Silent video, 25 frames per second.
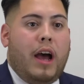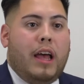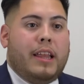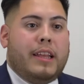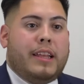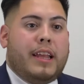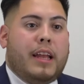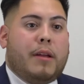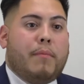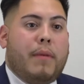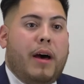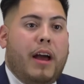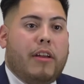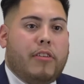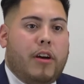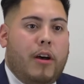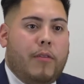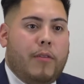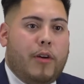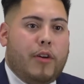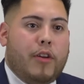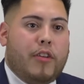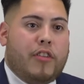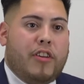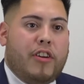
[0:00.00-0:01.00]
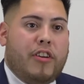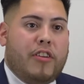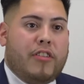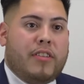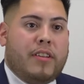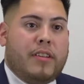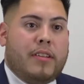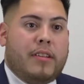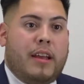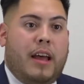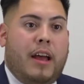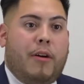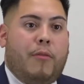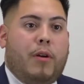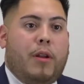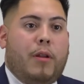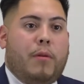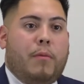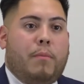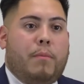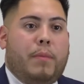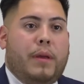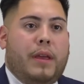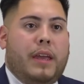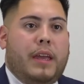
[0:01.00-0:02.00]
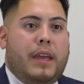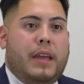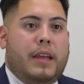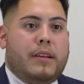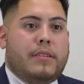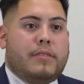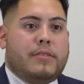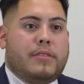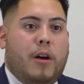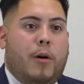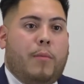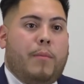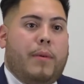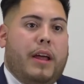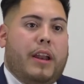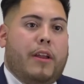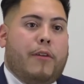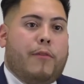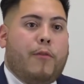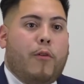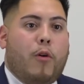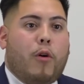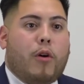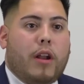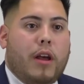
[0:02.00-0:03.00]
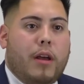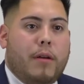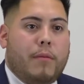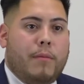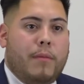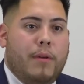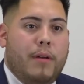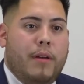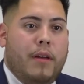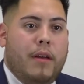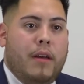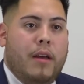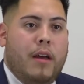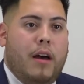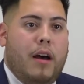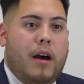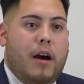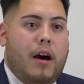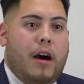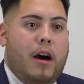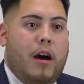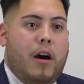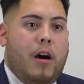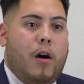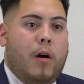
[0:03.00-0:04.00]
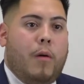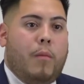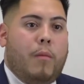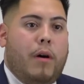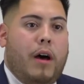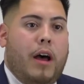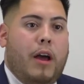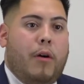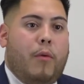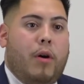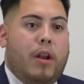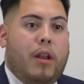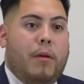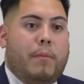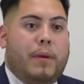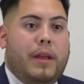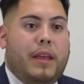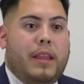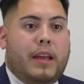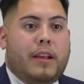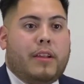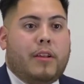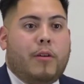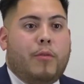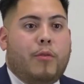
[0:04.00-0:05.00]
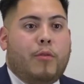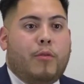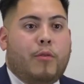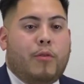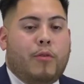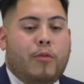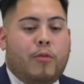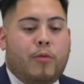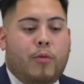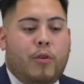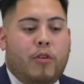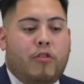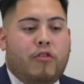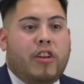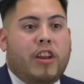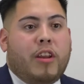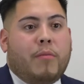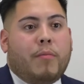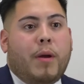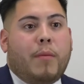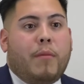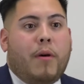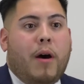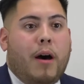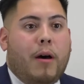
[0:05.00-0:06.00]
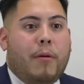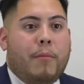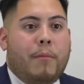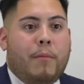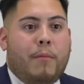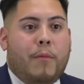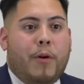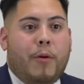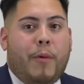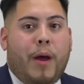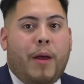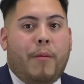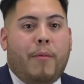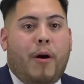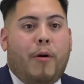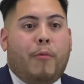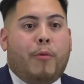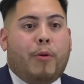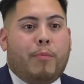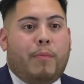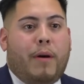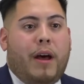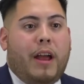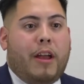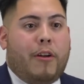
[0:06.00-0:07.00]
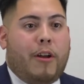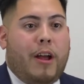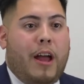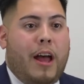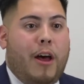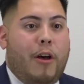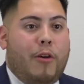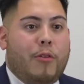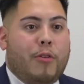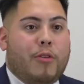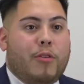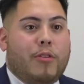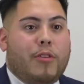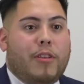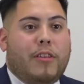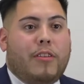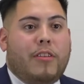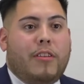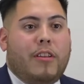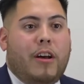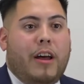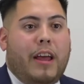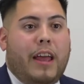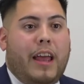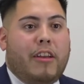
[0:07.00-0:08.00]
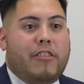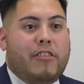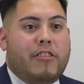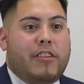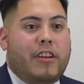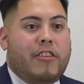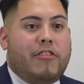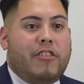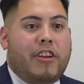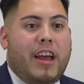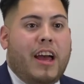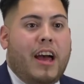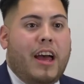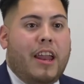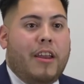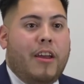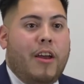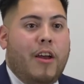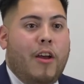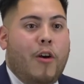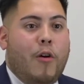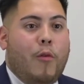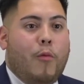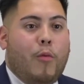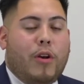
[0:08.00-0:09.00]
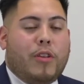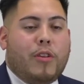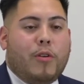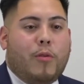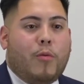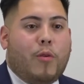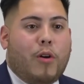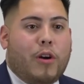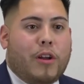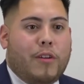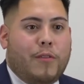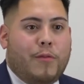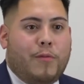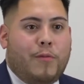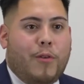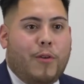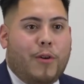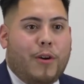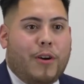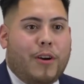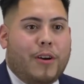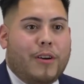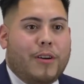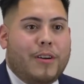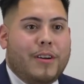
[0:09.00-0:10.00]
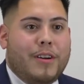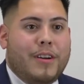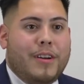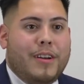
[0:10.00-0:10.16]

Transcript: I take my job very seriously. I want to be somebody for them. Um, I want to be like someone who's treating my mom. When my mom was buying her house, the agent that she had wasn't working for her.